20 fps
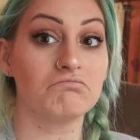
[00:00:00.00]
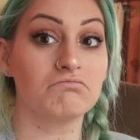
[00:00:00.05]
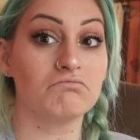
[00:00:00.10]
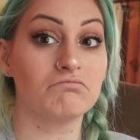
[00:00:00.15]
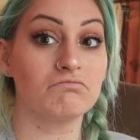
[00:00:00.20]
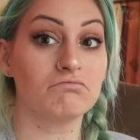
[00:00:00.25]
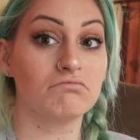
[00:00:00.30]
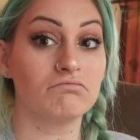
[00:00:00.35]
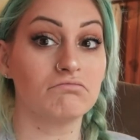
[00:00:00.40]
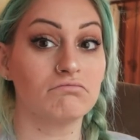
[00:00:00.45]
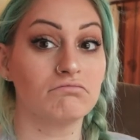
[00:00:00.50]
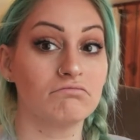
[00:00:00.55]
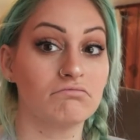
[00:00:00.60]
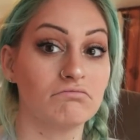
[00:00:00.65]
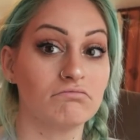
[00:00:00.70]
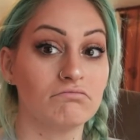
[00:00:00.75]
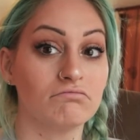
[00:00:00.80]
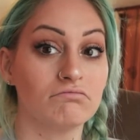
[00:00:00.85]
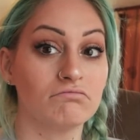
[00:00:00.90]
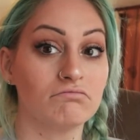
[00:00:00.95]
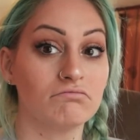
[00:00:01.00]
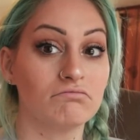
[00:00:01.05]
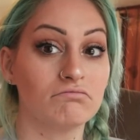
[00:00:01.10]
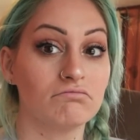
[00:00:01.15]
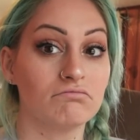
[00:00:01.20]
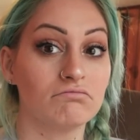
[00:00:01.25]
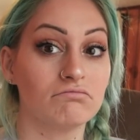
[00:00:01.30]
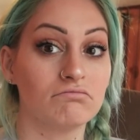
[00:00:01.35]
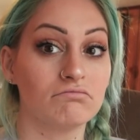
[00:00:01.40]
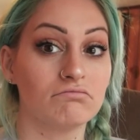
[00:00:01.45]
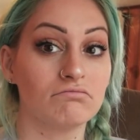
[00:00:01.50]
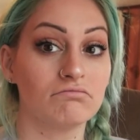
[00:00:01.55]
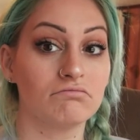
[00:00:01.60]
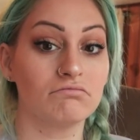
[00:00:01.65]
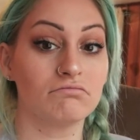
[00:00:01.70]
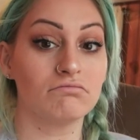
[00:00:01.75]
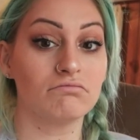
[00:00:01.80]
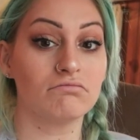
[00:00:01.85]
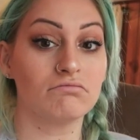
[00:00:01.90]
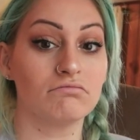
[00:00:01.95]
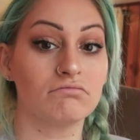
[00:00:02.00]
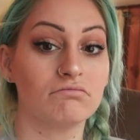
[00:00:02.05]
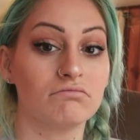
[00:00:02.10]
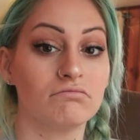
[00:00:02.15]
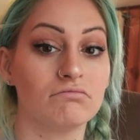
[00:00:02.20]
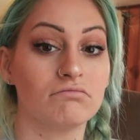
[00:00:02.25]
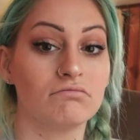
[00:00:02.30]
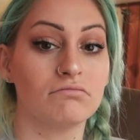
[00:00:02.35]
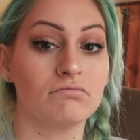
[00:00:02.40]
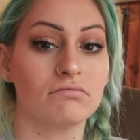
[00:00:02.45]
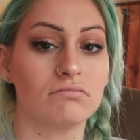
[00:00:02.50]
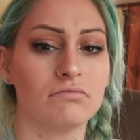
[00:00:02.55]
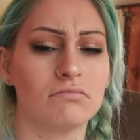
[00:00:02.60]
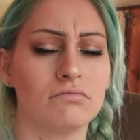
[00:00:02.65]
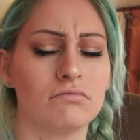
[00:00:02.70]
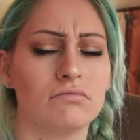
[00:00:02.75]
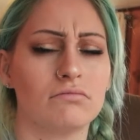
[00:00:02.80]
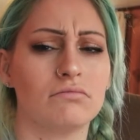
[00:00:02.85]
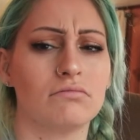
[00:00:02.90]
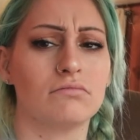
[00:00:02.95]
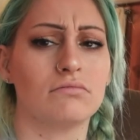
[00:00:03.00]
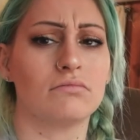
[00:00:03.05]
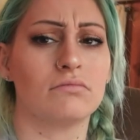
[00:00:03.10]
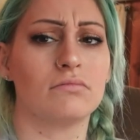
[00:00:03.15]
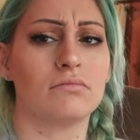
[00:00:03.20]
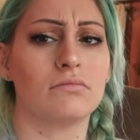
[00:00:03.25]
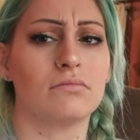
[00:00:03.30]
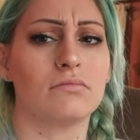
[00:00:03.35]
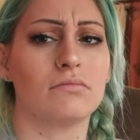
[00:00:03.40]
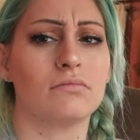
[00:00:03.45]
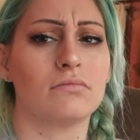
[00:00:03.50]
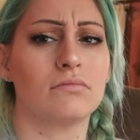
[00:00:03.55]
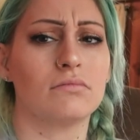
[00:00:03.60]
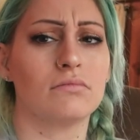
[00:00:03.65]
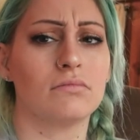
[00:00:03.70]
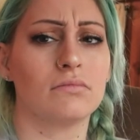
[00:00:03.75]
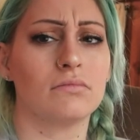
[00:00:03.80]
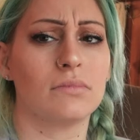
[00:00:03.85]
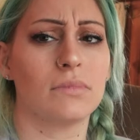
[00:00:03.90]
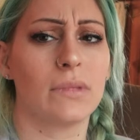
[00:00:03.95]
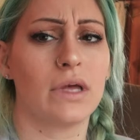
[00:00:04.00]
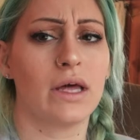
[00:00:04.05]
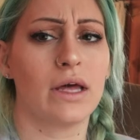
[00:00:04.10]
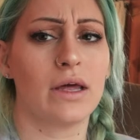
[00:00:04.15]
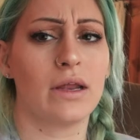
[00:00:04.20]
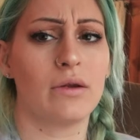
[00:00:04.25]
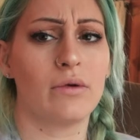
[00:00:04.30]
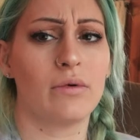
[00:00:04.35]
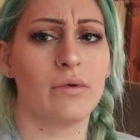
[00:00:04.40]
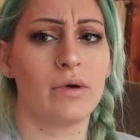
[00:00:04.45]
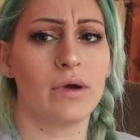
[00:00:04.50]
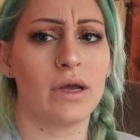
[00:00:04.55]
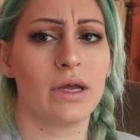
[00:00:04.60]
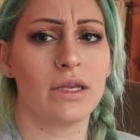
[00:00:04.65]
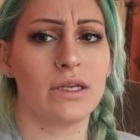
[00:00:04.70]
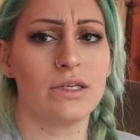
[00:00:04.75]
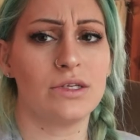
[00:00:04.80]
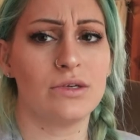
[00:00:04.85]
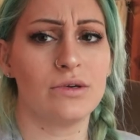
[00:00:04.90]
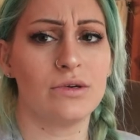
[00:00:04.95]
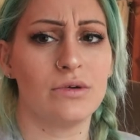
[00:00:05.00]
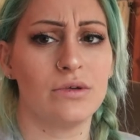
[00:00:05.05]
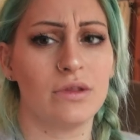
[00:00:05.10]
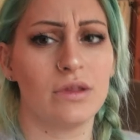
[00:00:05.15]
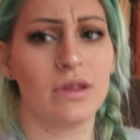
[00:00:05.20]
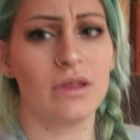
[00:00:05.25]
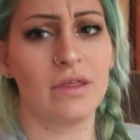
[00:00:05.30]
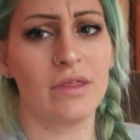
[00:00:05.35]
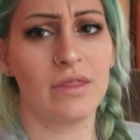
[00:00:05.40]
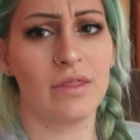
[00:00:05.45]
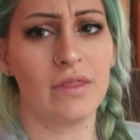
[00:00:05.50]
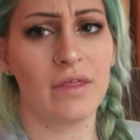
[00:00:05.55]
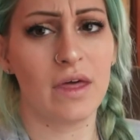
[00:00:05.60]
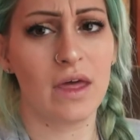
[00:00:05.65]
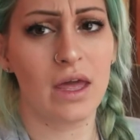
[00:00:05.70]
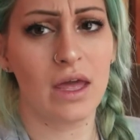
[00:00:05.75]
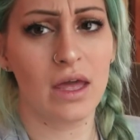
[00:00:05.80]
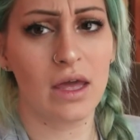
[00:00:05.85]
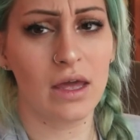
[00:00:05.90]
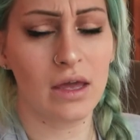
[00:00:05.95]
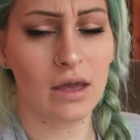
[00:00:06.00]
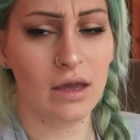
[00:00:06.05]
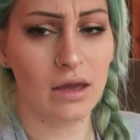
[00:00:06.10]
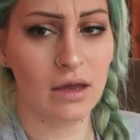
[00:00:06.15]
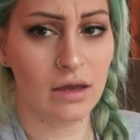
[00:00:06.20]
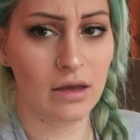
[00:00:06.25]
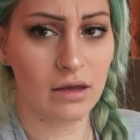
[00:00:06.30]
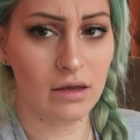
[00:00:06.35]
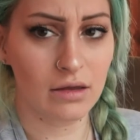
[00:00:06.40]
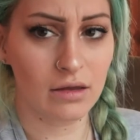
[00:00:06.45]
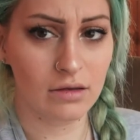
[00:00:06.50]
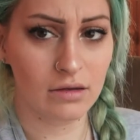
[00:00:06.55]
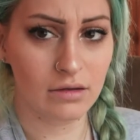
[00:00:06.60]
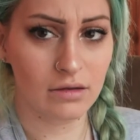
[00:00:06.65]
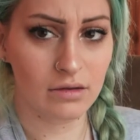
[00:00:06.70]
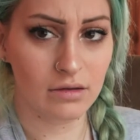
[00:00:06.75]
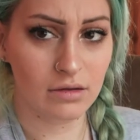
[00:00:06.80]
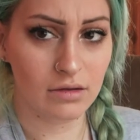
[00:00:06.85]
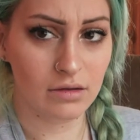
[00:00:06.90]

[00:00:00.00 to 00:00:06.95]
Nobody speaks.